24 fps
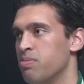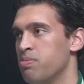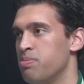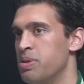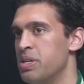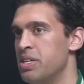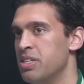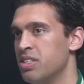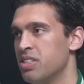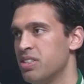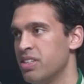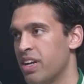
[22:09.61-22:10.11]

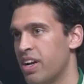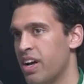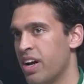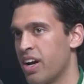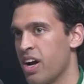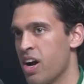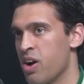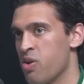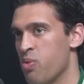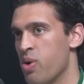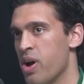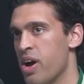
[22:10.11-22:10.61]
pieces that like,
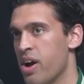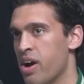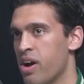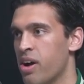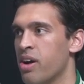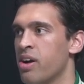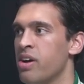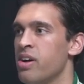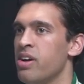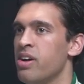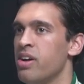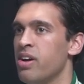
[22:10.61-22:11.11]
I
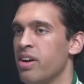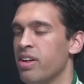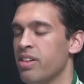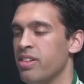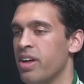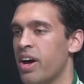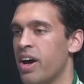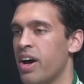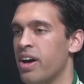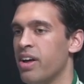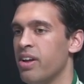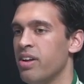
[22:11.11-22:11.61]
wear
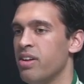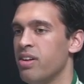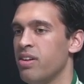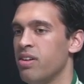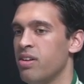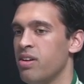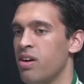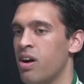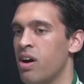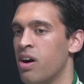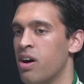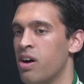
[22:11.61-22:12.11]
that
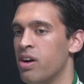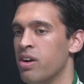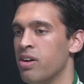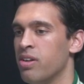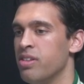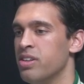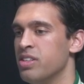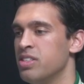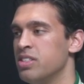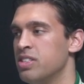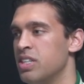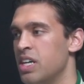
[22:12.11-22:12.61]
are
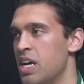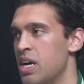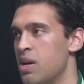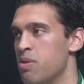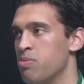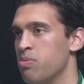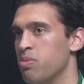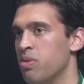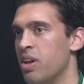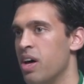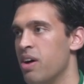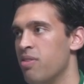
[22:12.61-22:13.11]
the
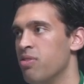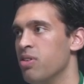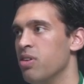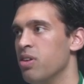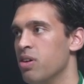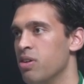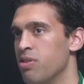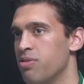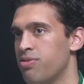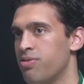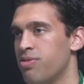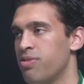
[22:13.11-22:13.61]
same level
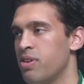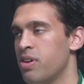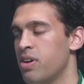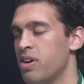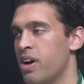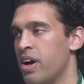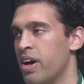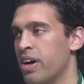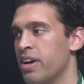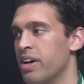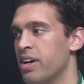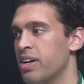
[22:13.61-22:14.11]
of
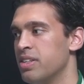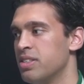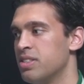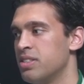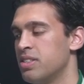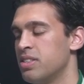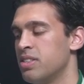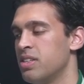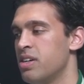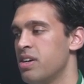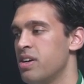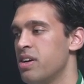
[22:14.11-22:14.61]
I
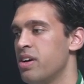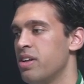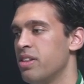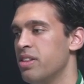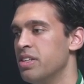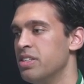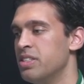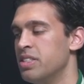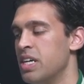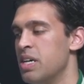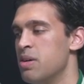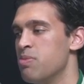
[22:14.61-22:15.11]
guess
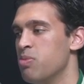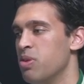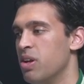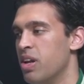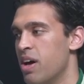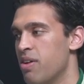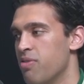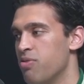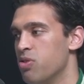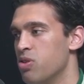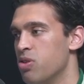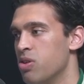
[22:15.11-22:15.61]
the same
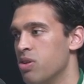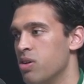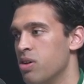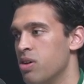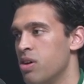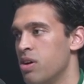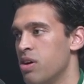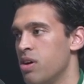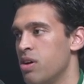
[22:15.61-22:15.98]
level